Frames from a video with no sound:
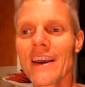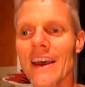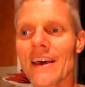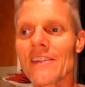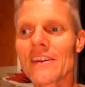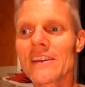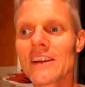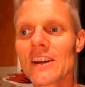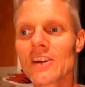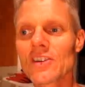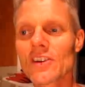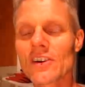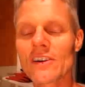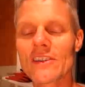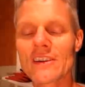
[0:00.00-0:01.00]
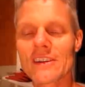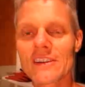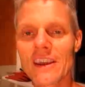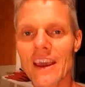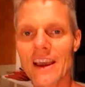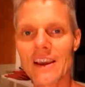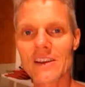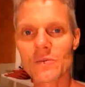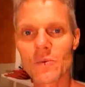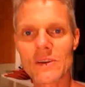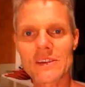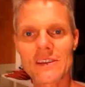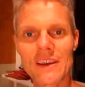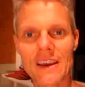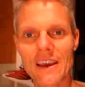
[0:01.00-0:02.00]
And the teacher in this case
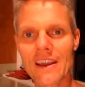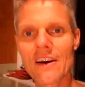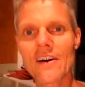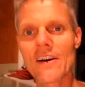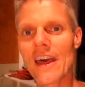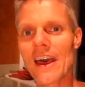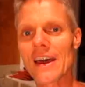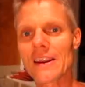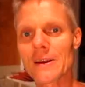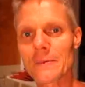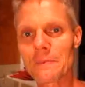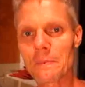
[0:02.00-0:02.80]
was the internet.